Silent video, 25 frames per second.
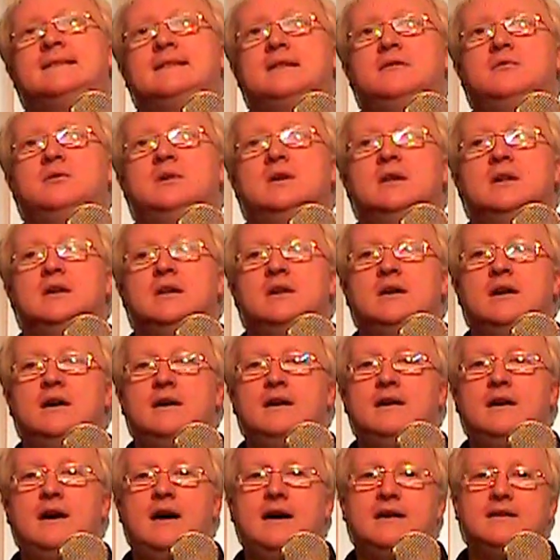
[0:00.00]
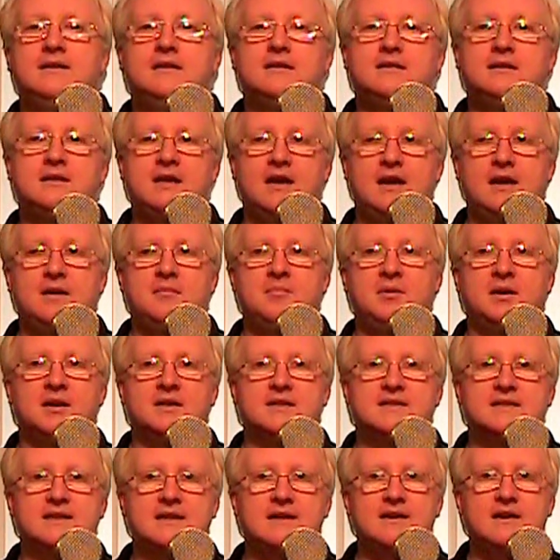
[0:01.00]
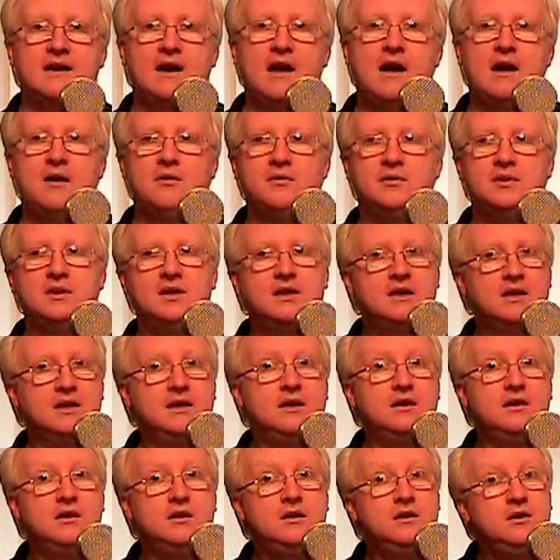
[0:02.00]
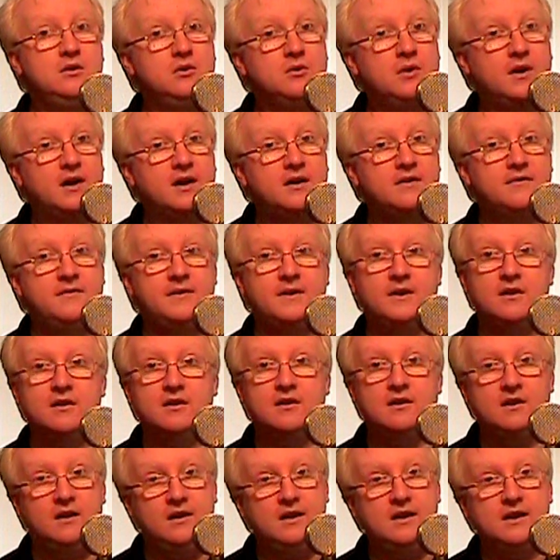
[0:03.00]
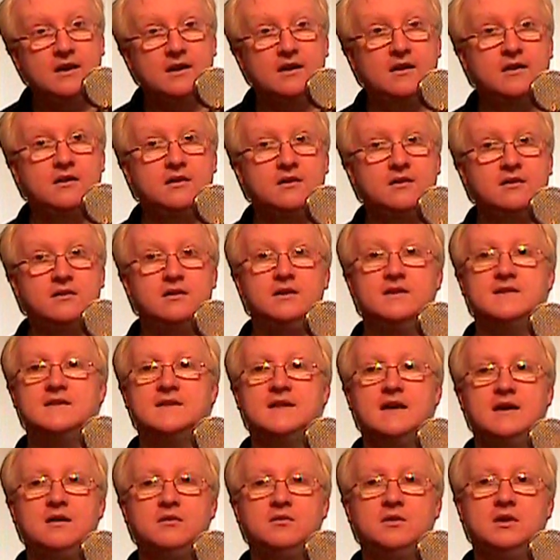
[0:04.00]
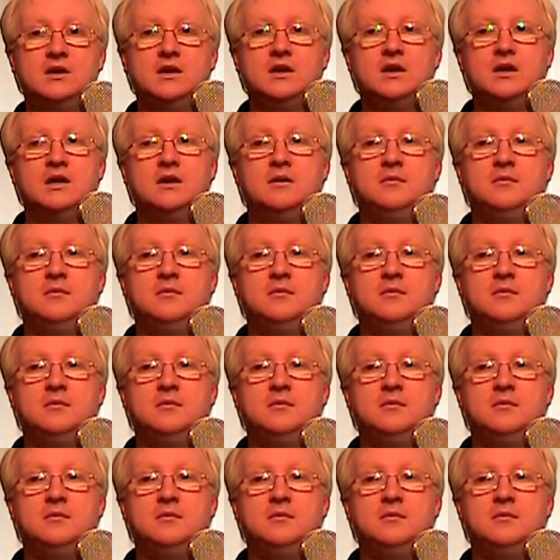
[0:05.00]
So at the tables around you heard very clear the sound,